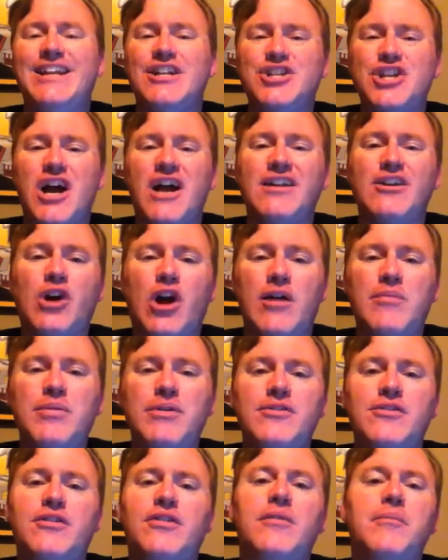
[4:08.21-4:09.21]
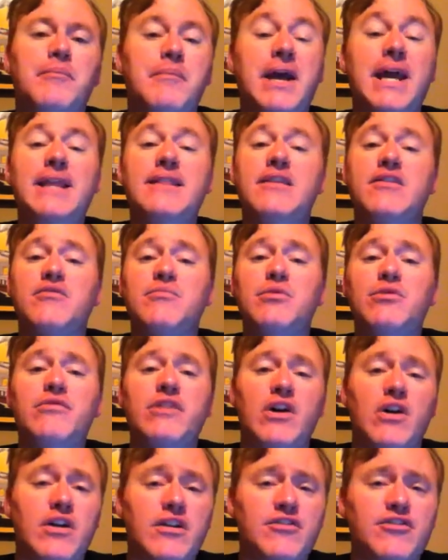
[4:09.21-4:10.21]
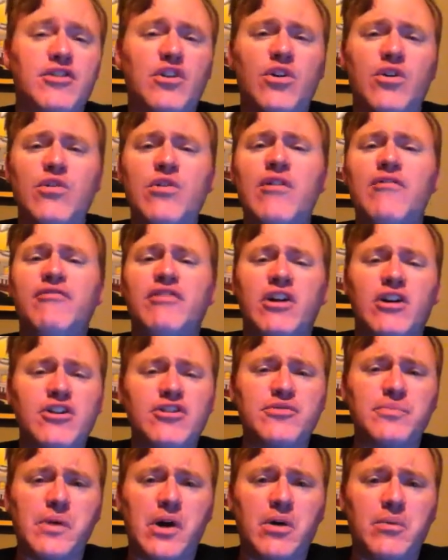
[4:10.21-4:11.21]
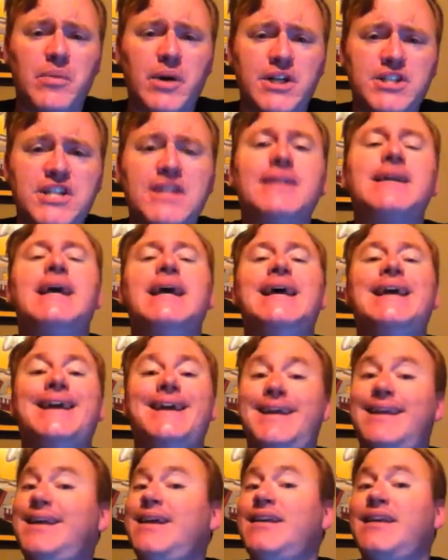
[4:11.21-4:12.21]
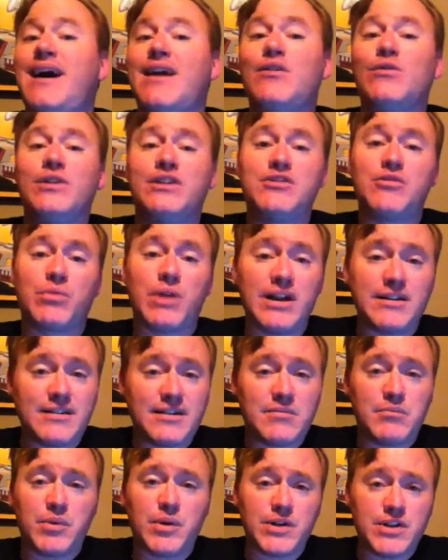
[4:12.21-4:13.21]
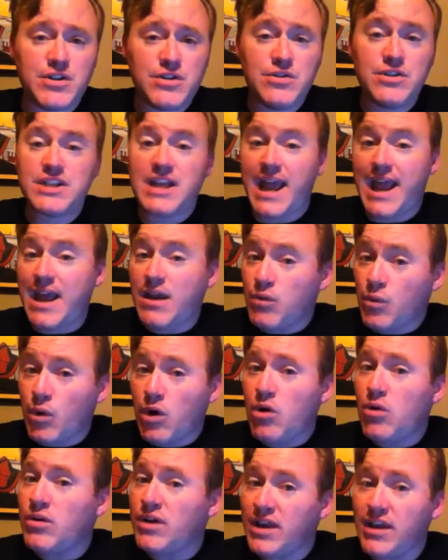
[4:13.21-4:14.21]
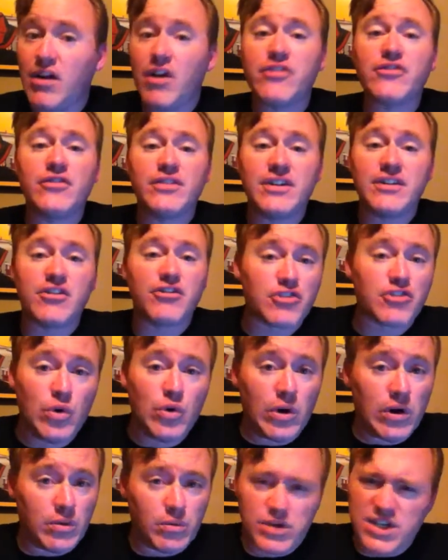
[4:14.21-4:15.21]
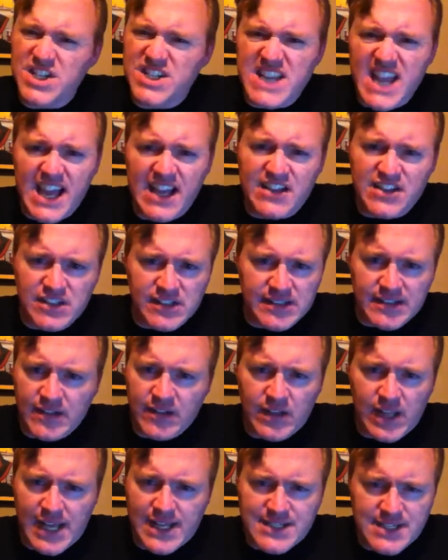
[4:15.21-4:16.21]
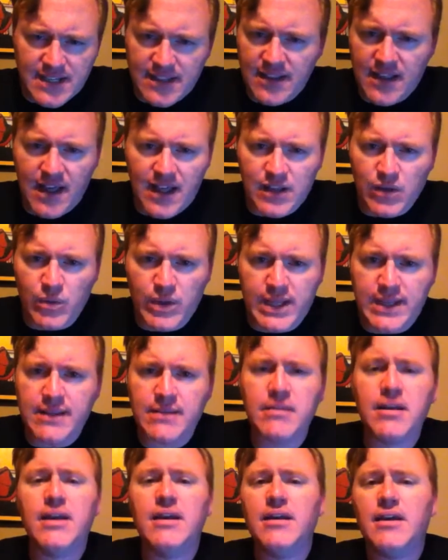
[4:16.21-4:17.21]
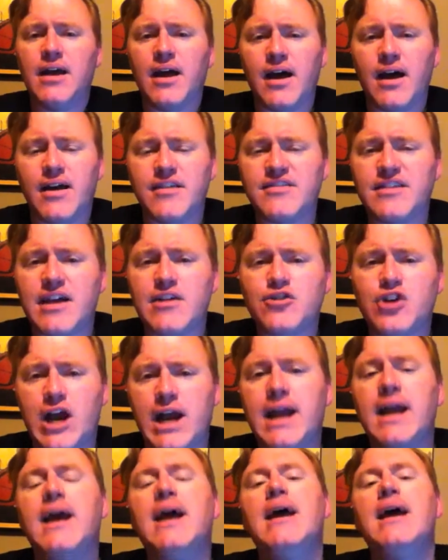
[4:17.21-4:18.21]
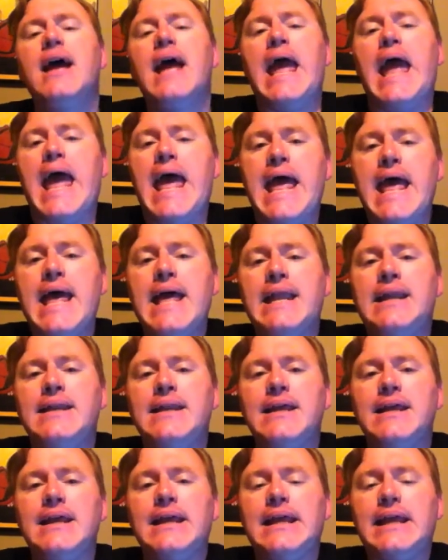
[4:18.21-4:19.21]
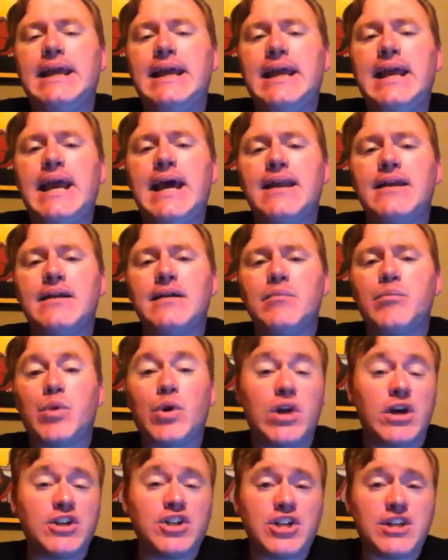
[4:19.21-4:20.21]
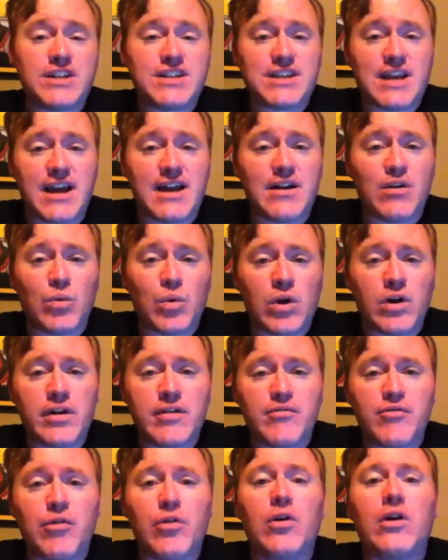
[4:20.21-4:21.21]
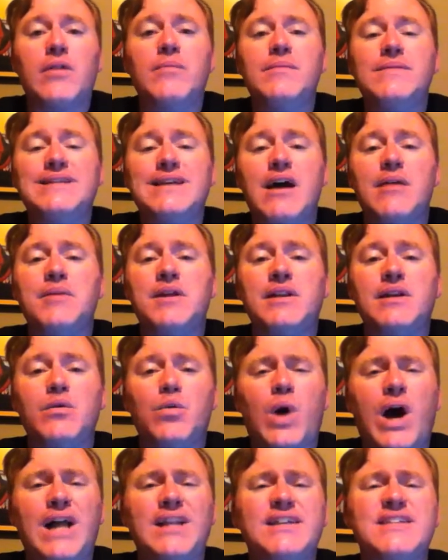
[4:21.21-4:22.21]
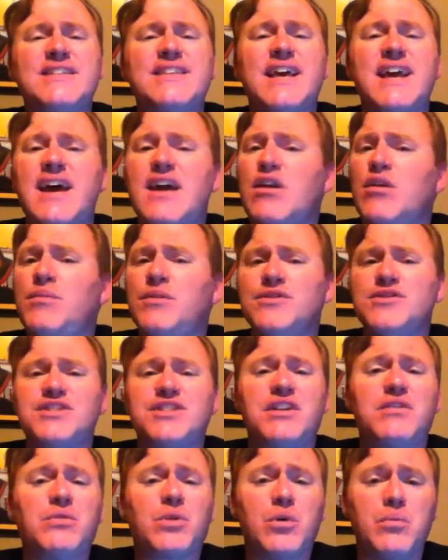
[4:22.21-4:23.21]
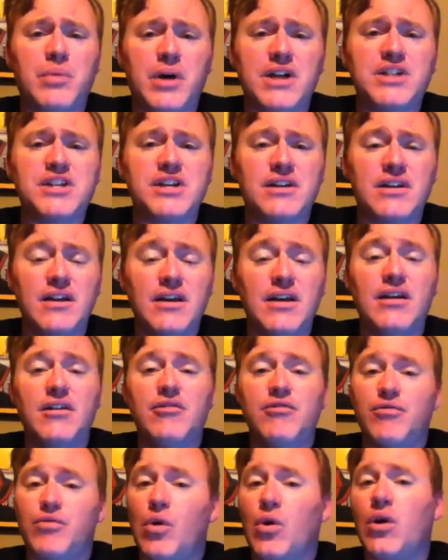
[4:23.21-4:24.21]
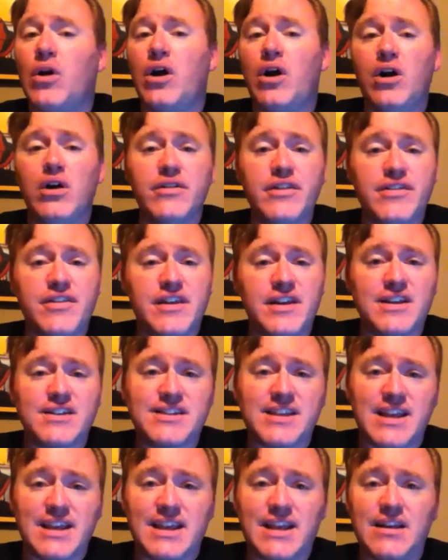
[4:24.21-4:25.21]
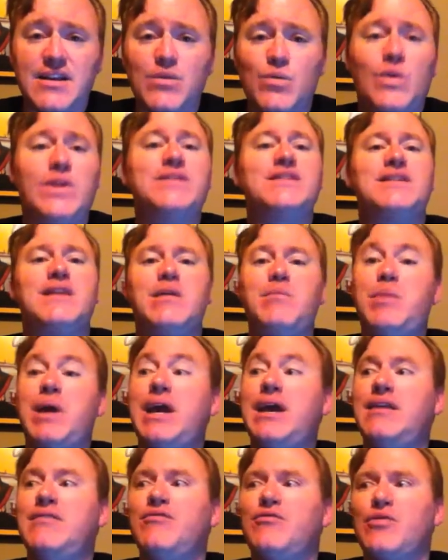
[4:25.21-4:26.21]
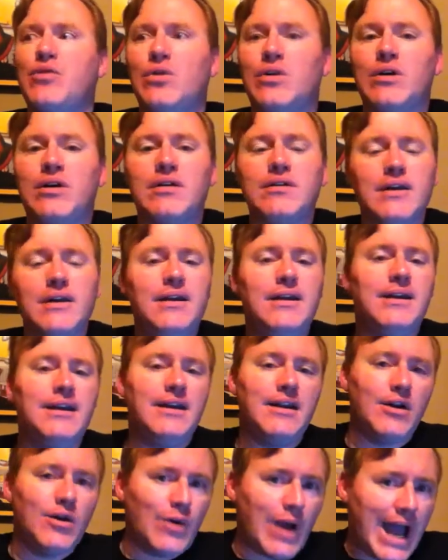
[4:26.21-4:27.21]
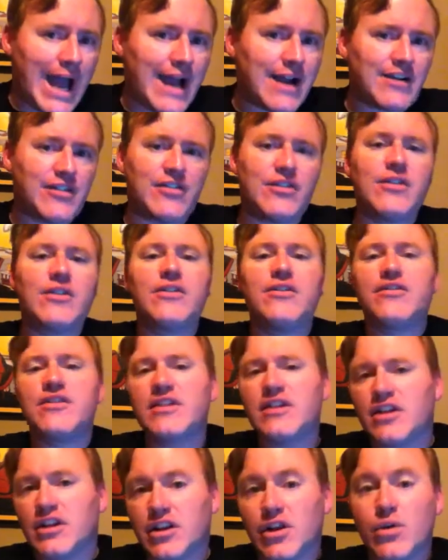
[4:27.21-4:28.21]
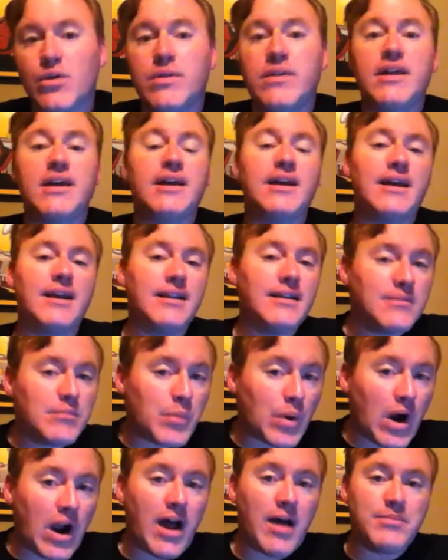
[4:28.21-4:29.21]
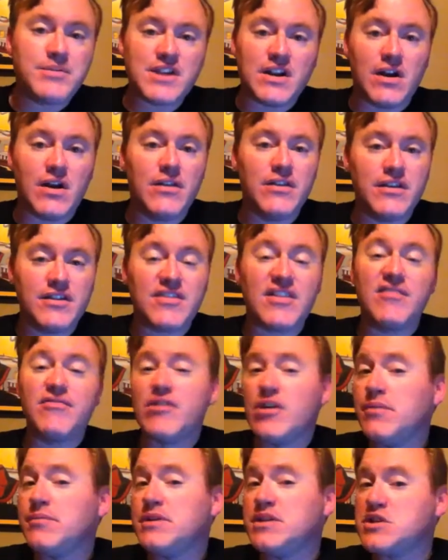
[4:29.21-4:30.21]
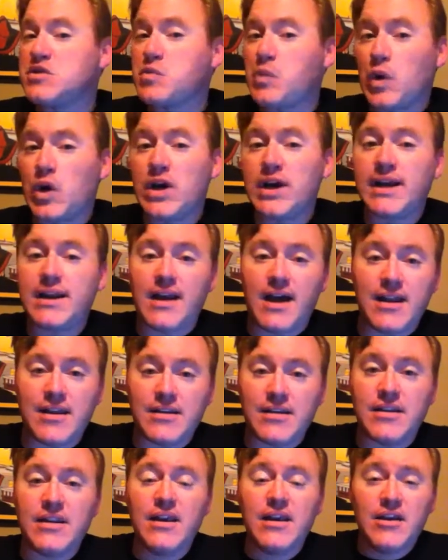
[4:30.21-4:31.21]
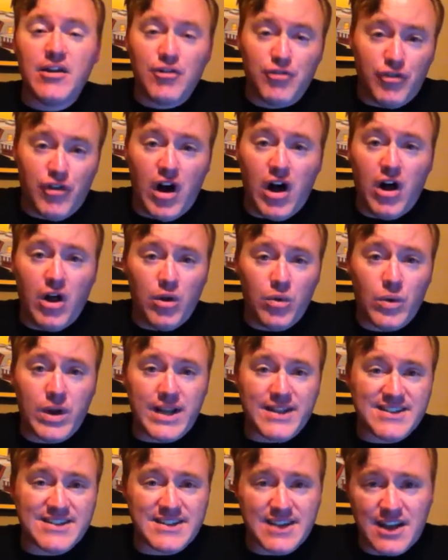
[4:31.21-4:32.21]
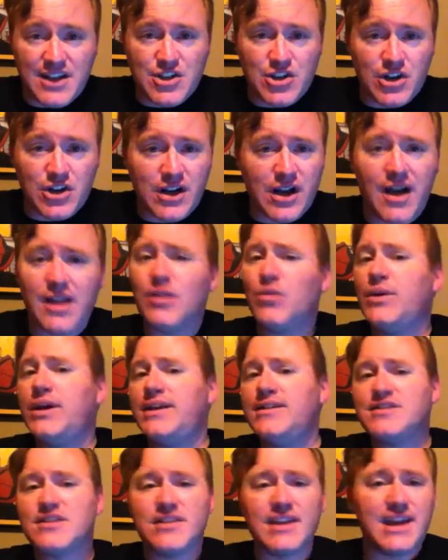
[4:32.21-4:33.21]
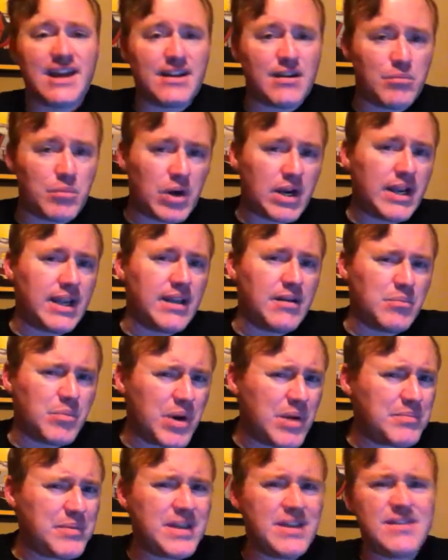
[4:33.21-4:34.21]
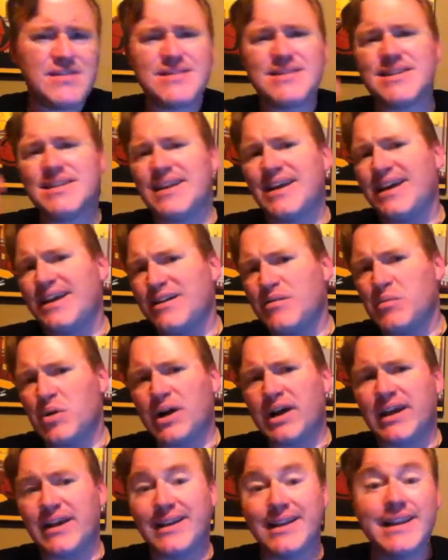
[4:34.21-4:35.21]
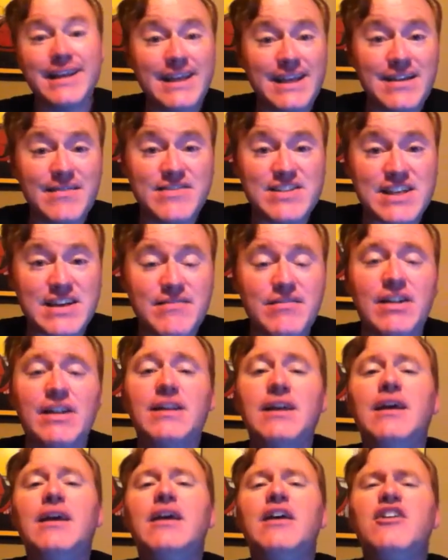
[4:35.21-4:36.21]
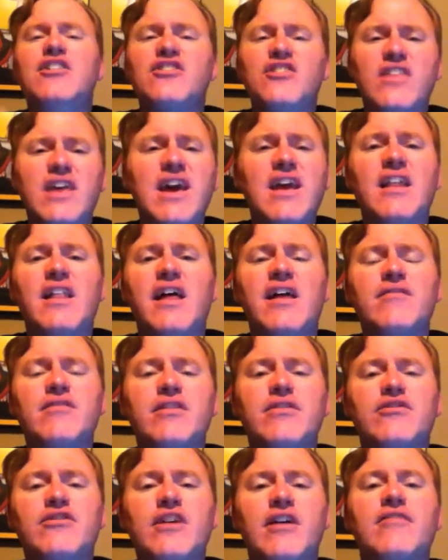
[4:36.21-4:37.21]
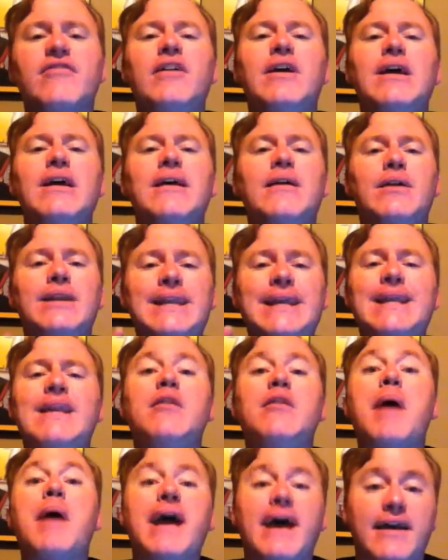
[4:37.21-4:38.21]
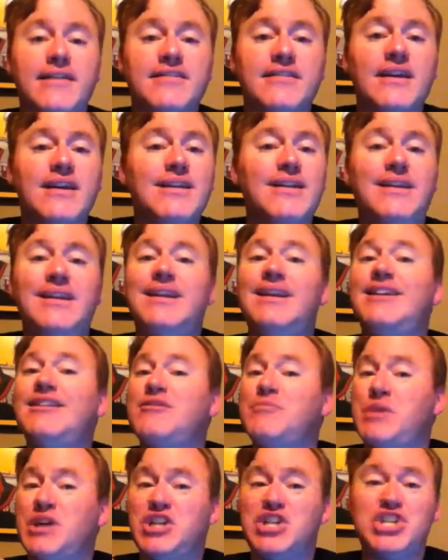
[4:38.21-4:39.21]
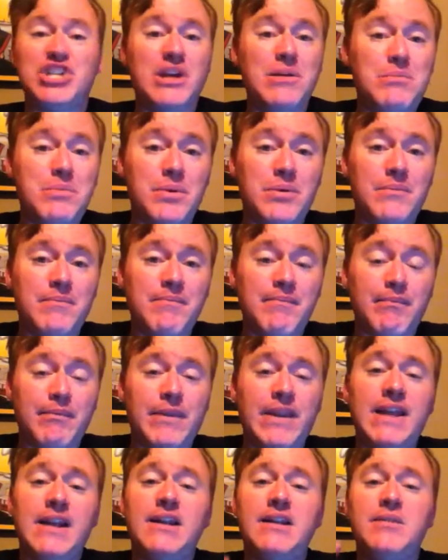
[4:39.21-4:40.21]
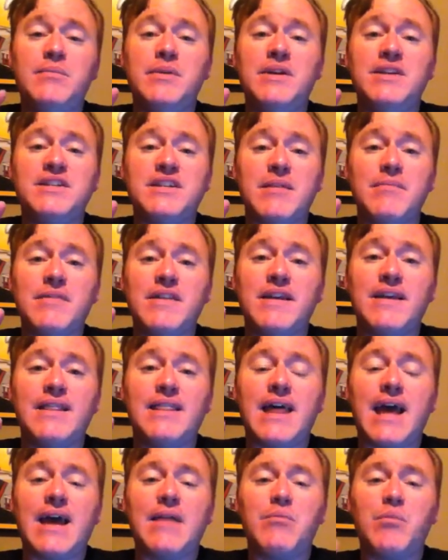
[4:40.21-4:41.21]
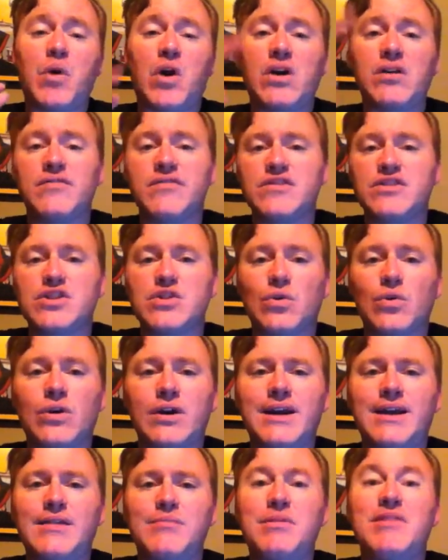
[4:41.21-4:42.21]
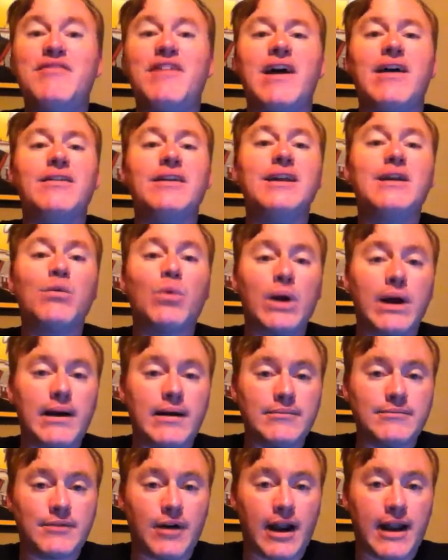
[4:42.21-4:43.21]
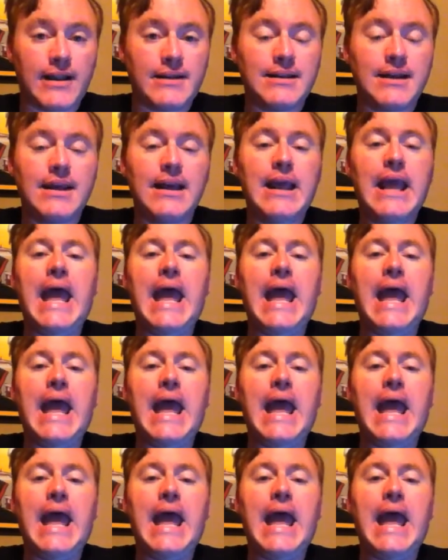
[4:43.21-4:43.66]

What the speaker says: John Carpenter made this movie on his own, very small budget. He not only directed and produced and wrote, he also did the score, which is excellent, classic, the Halloween soundtrack. And he had a production designer working for him, Tommy Lee Wallace. They had almost zero budget for all the things they needed once they paid for, you know, actors and clothing and props and all this. They filmed in spring, not in fall when it's set during Halloween, so they had to bring in pumpkins and they had to bring in leaves even. So they had a lot of other stuff. Needed a mask. Needed it to be cheap. Needed it to be something that part of the story could be found anywhere, right?